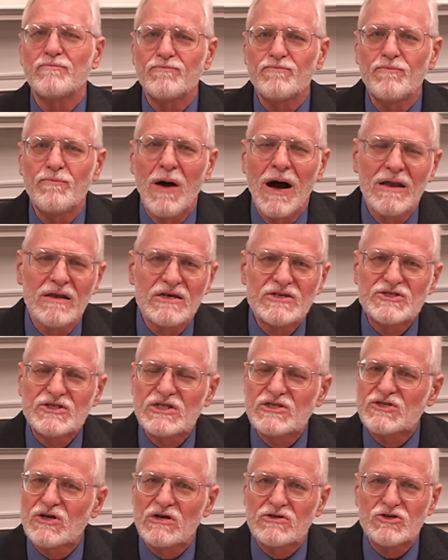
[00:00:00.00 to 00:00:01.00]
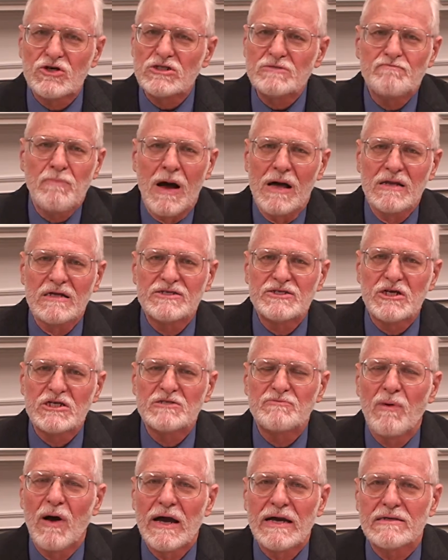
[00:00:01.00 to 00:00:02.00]
Policies are just politics
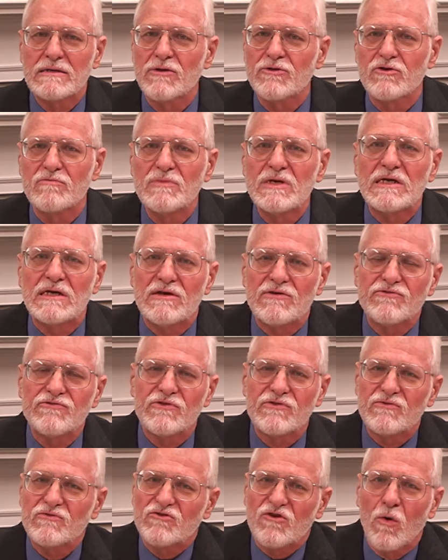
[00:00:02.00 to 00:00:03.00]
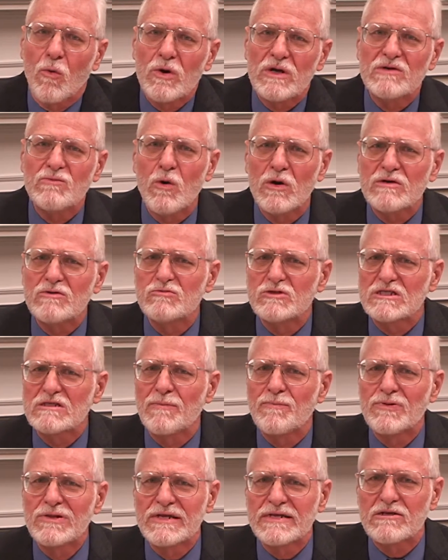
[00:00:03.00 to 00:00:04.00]
by another means, and so what was the
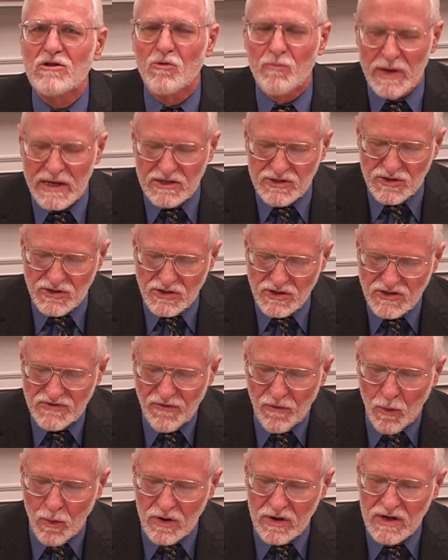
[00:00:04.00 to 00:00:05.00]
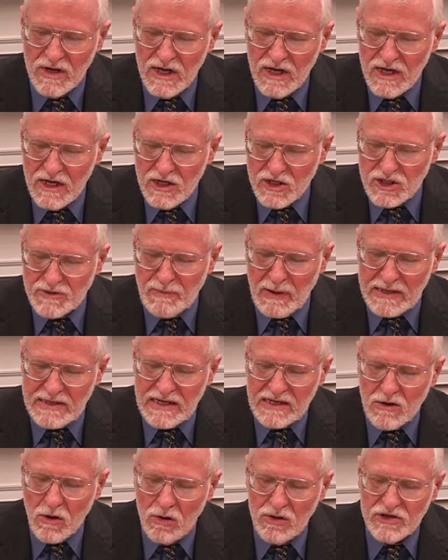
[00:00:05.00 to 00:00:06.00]
political basis for
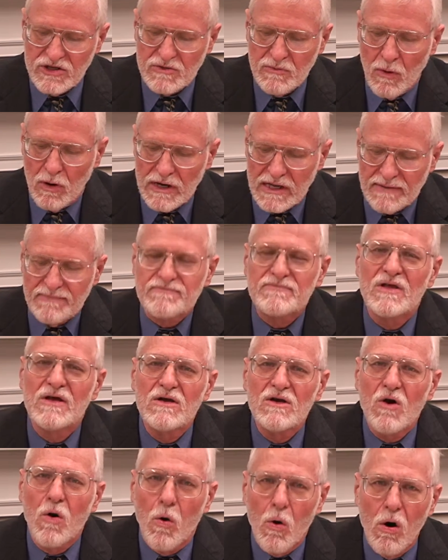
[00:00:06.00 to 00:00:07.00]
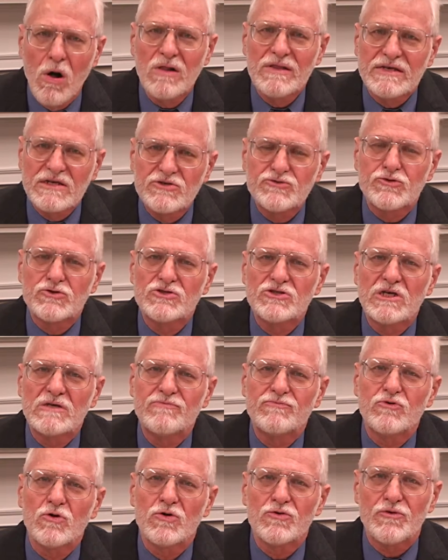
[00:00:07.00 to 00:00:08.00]
spending all this money? All interesting
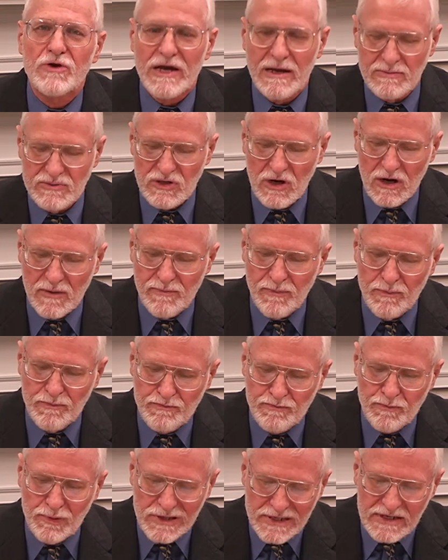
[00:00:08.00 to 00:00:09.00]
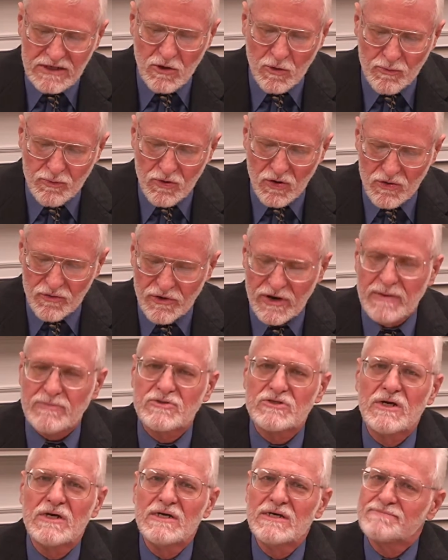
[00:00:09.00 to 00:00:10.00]
programs are political
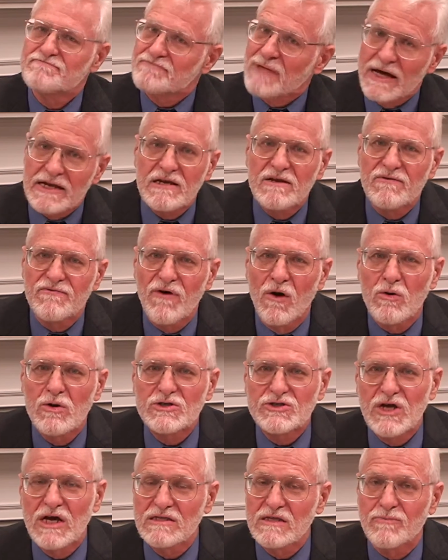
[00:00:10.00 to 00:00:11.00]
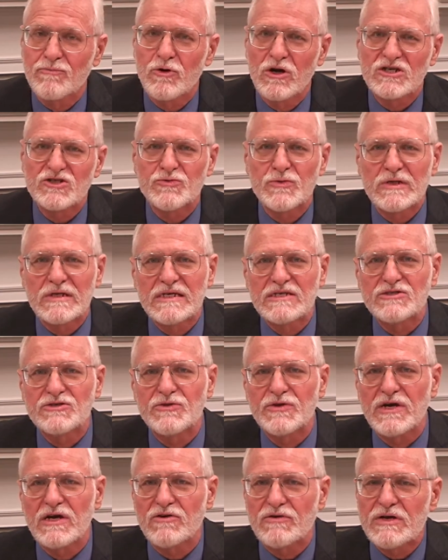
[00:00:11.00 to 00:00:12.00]
programs. I didn't focus on the press release
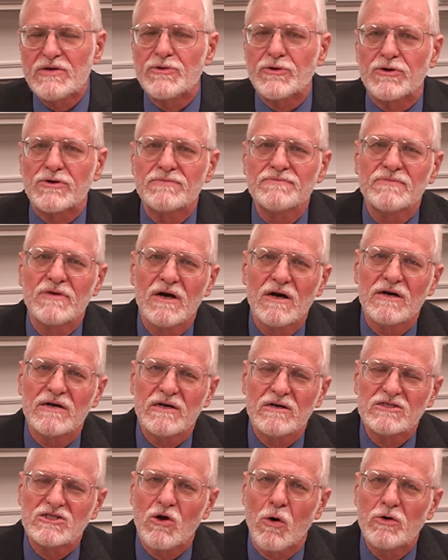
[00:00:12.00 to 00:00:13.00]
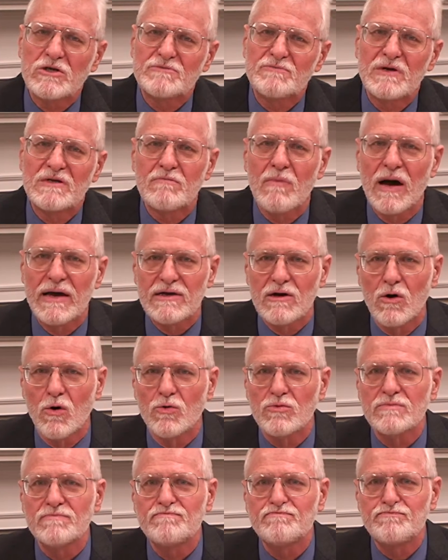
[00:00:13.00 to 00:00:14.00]
there either. It's always been my
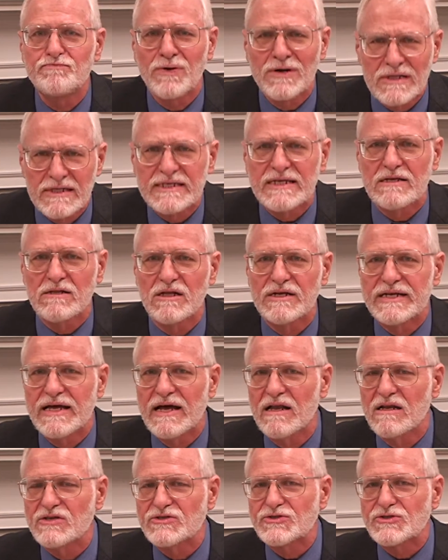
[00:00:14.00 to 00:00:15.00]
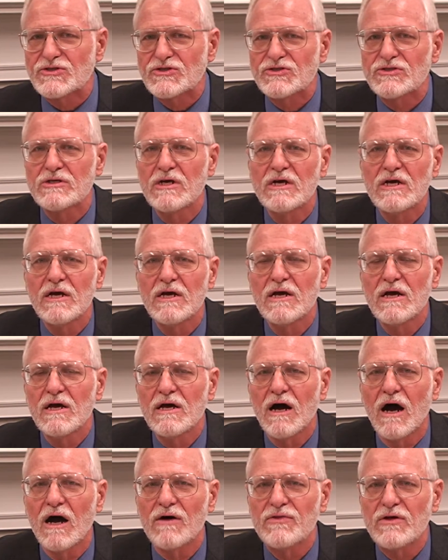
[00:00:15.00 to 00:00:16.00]
own political analysis
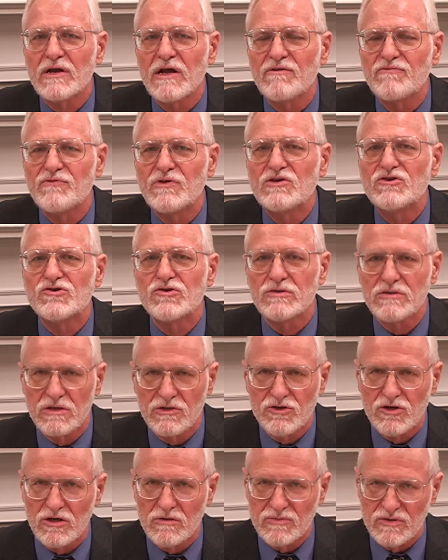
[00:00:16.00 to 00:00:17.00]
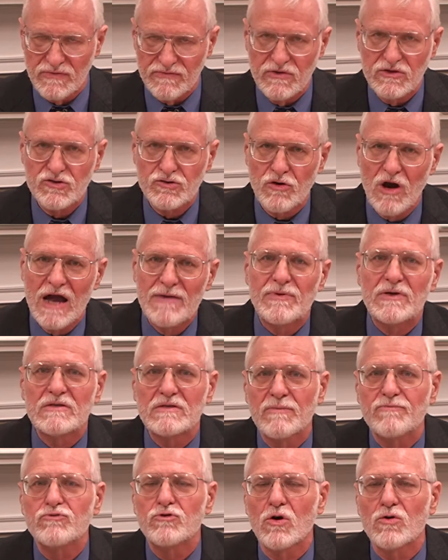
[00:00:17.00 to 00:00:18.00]
that I featured in terms of describing
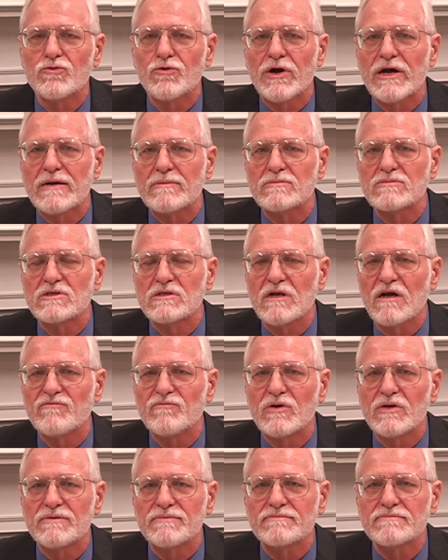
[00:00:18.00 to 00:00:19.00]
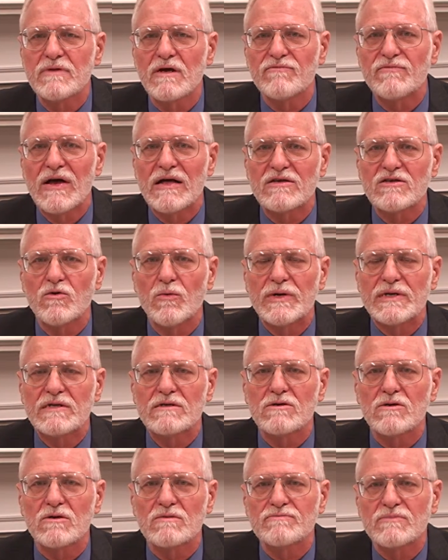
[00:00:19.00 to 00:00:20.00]
the programs that I've been
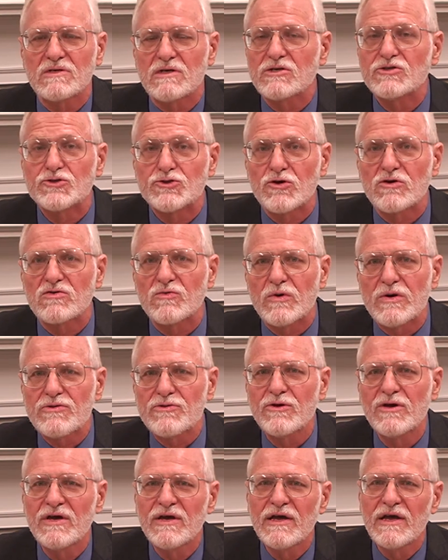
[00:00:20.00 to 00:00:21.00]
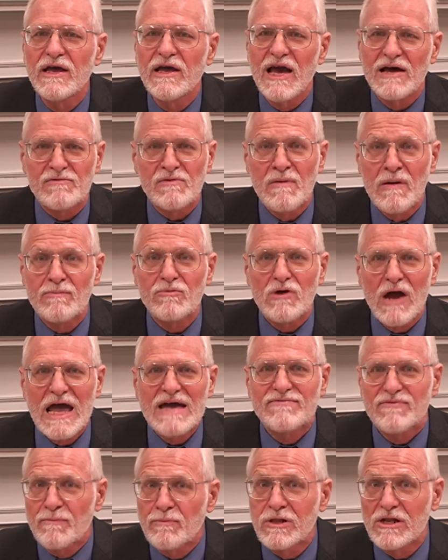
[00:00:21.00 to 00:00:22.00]
evaluating or concerned with. And remember, I
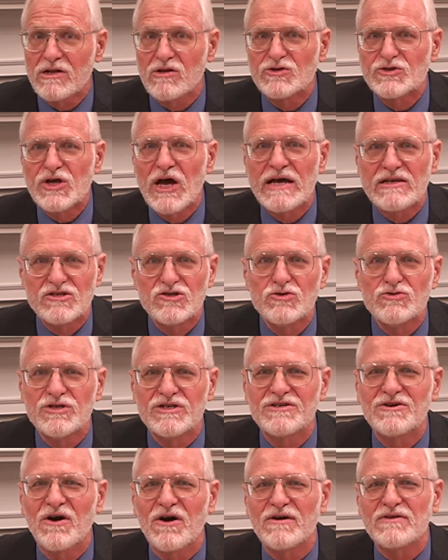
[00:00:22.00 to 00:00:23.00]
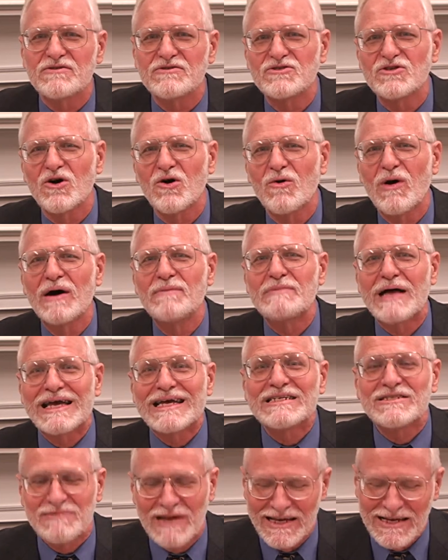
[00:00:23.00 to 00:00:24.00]
have a political science union card, so I
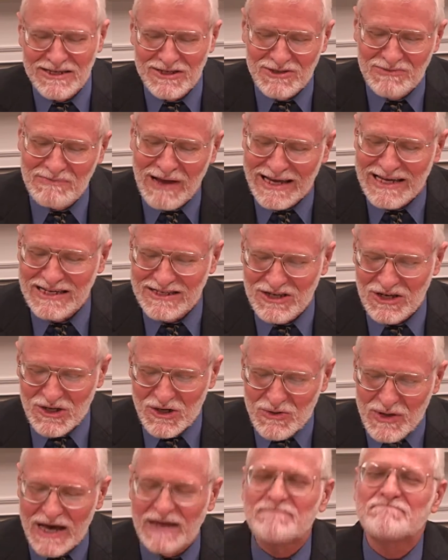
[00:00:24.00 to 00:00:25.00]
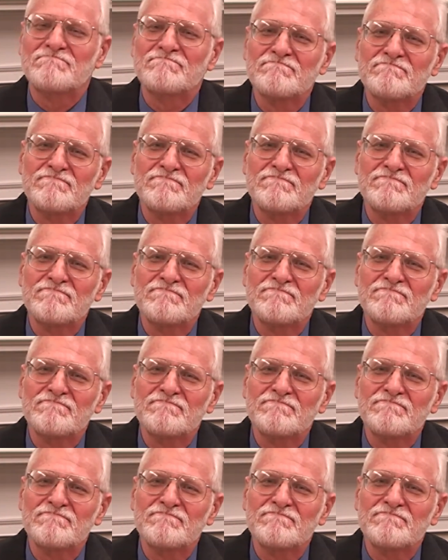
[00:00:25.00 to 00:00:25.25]
get to do that.